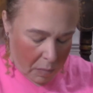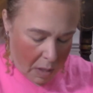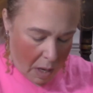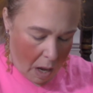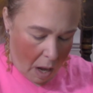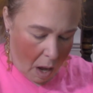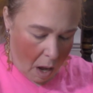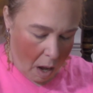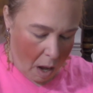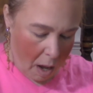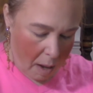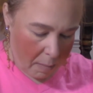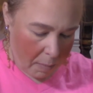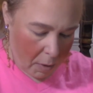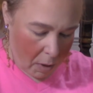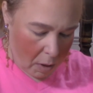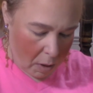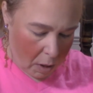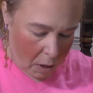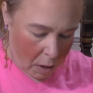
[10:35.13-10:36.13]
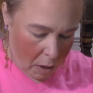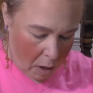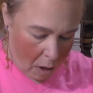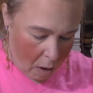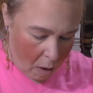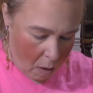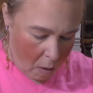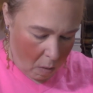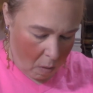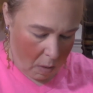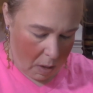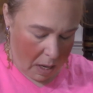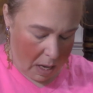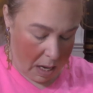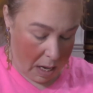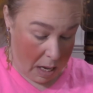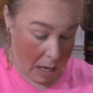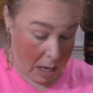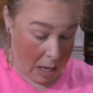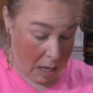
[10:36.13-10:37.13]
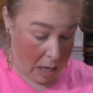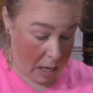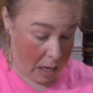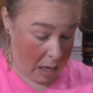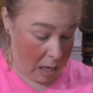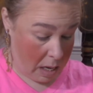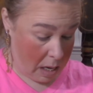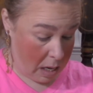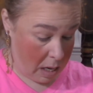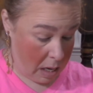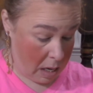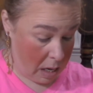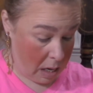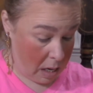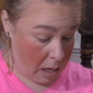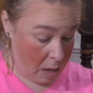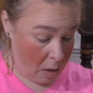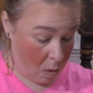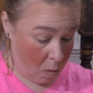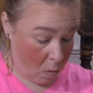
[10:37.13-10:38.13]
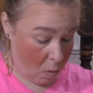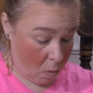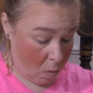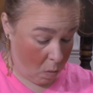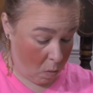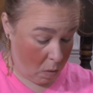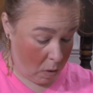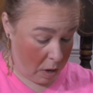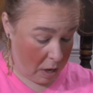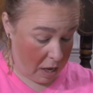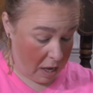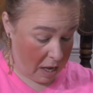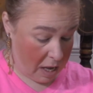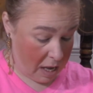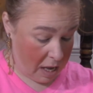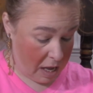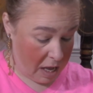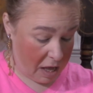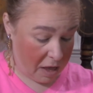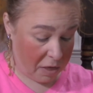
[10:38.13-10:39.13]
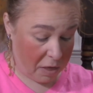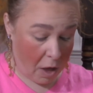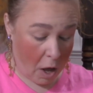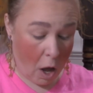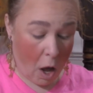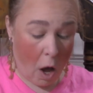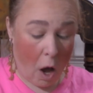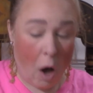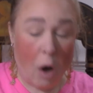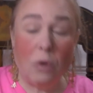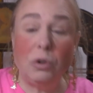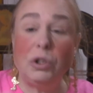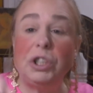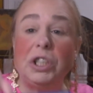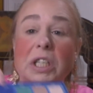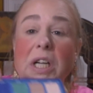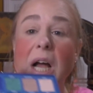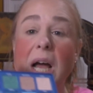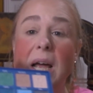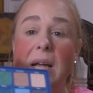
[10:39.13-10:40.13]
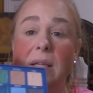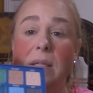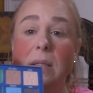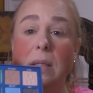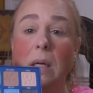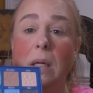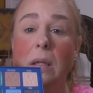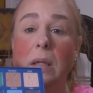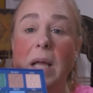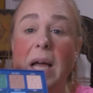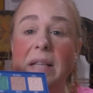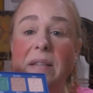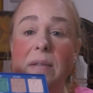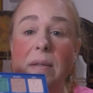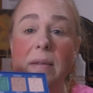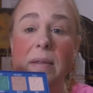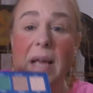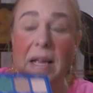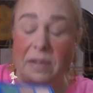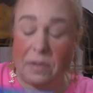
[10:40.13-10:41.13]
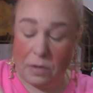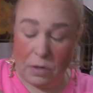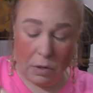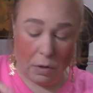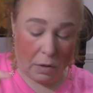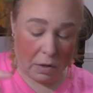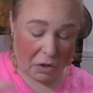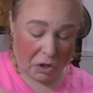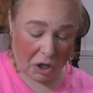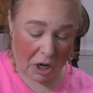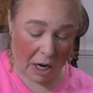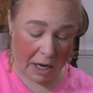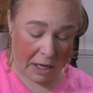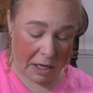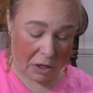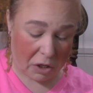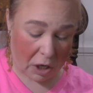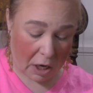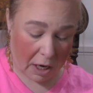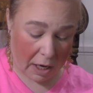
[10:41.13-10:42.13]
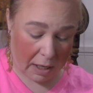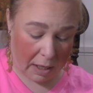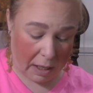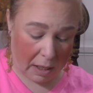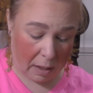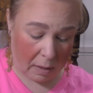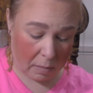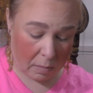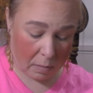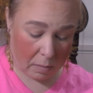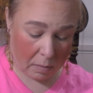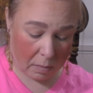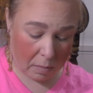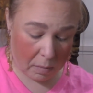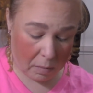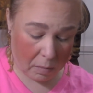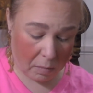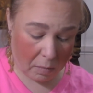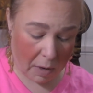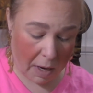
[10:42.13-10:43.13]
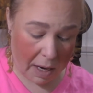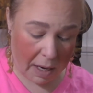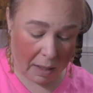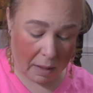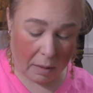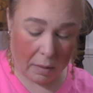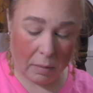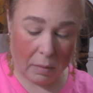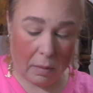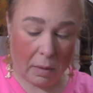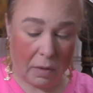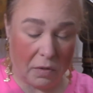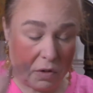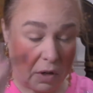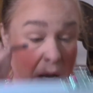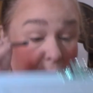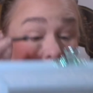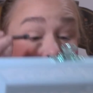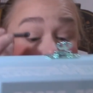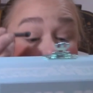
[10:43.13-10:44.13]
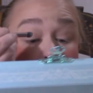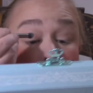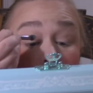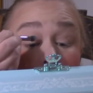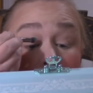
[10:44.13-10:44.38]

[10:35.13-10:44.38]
I'm gonna go in with Ocean Ice. Let's let's do the shiny shiny, right? Because you gotta do the